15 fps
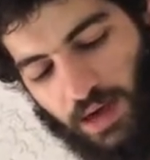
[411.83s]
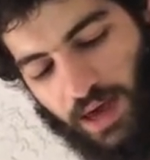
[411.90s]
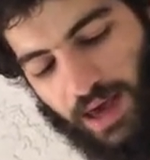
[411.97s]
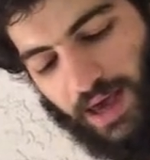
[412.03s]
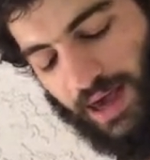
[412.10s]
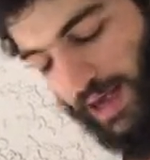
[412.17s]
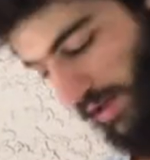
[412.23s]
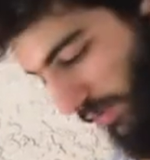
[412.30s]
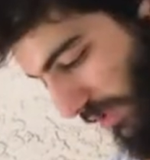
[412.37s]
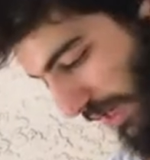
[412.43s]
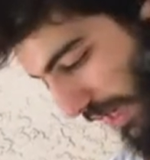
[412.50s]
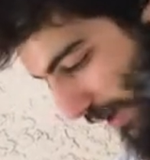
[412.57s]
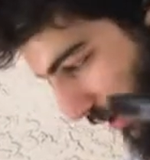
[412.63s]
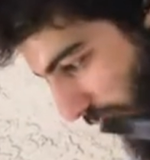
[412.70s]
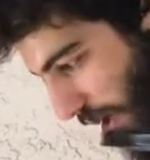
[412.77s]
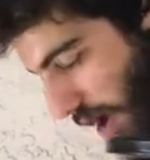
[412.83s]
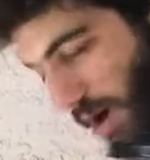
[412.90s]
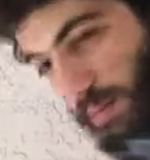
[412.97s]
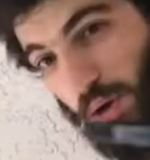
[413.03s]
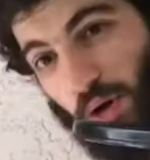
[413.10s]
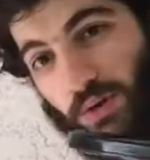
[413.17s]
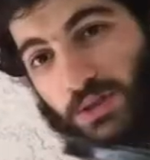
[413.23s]
And we got our
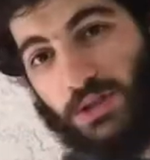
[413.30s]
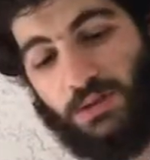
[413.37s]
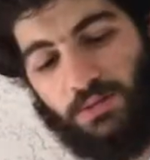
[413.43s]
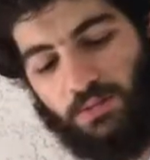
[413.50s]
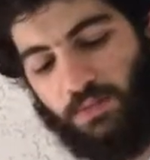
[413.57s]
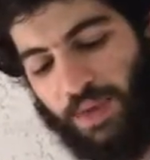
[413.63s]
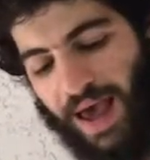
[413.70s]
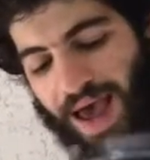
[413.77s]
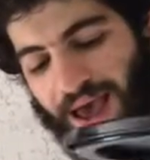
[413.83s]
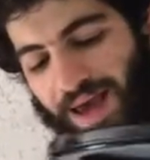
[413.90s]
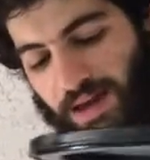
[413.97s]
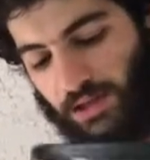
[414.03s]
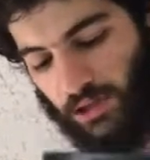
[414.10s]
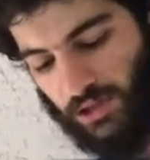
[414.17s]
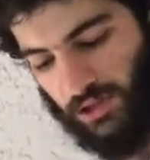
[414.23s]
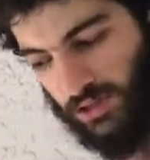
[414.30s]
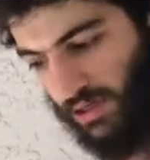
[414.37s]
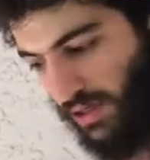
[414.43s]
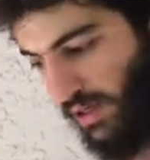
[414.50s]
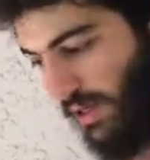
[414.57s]
compost bag just